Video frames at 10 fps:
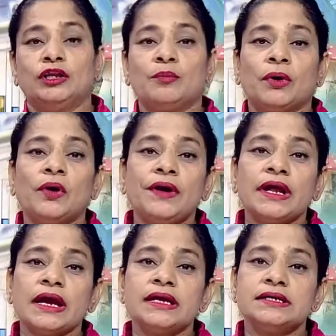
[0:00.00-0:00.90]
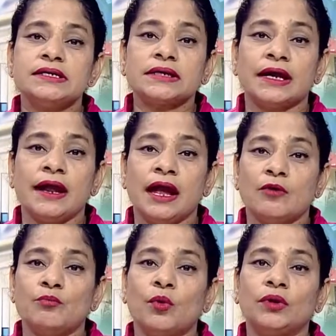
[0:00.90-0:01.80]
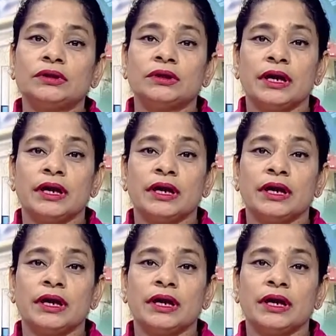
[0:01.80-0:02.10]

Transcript: The polluting agents can have both